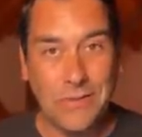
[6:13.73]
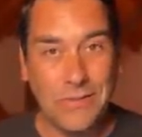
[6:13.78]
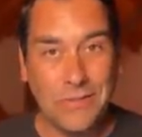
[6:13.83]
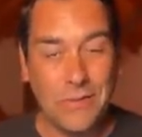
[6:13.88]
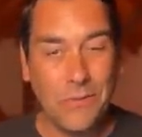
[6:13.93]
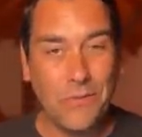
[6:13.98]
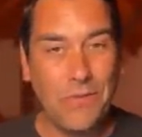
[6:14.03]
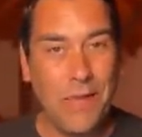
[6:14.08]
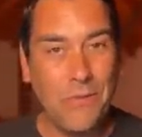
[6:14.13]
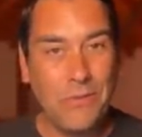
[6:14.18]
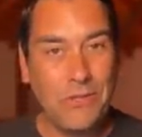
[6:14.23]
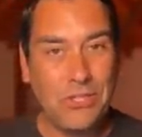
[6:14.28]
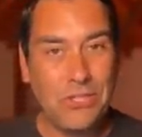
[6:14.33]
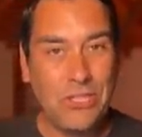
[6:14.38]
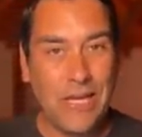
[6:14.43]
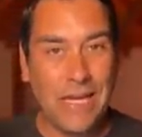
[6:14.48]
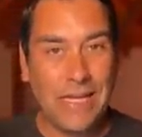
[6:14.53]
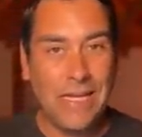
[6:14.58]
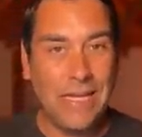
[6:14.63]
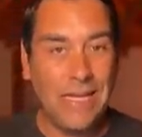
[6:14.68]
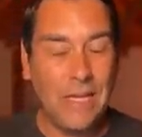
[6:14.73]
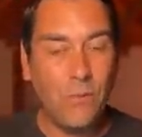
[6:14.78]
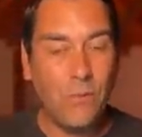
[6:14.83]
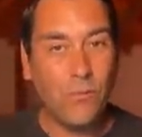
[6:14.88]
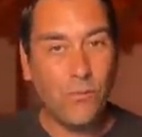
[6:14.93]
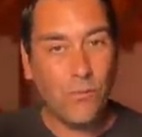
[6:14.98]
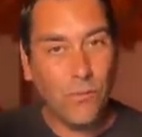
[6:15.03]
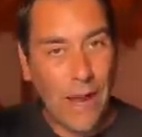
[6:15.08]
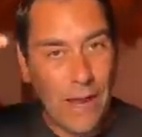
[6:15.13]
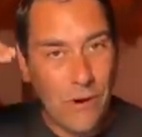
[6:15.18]
So when they would check in, it would
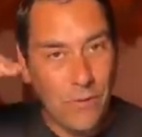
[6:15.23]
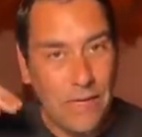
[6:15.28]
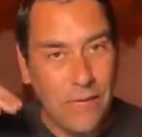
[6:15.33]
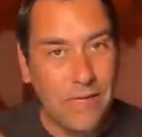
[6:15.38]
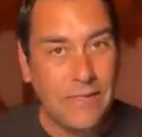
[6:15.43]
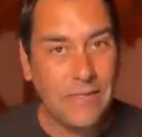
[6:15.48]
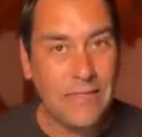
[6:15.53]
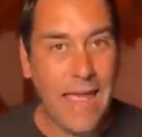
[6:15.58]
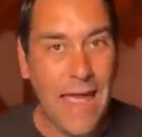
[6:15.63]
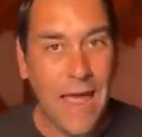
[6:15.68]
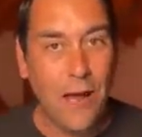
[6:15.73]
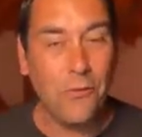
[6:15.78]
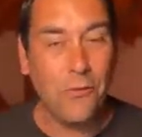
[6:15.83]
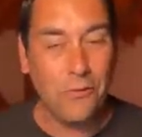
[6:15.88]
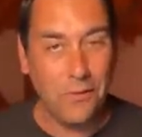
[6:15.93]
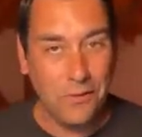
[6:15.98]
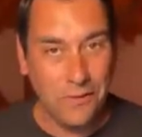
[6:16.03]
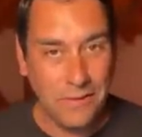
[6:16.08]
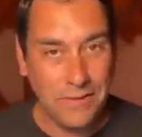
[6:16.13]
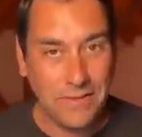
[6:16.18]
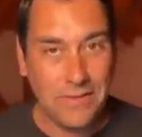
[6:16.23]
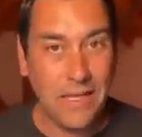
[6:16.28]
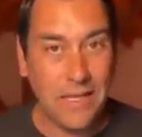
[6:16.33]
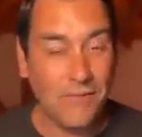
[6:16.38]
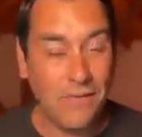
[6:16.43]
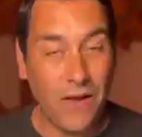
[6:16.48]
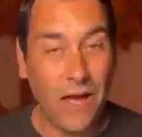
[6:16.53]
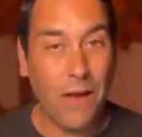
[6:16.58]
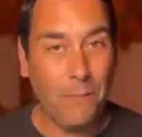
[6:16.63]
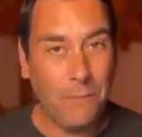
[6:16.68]
round it down instead
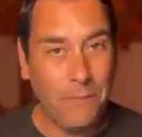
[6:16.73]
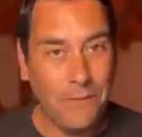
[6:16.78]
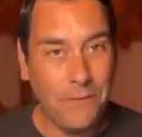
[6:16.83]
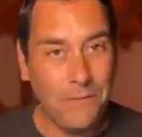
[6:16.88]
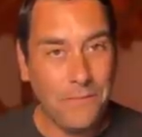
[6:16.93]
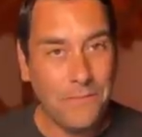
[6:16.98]
of up.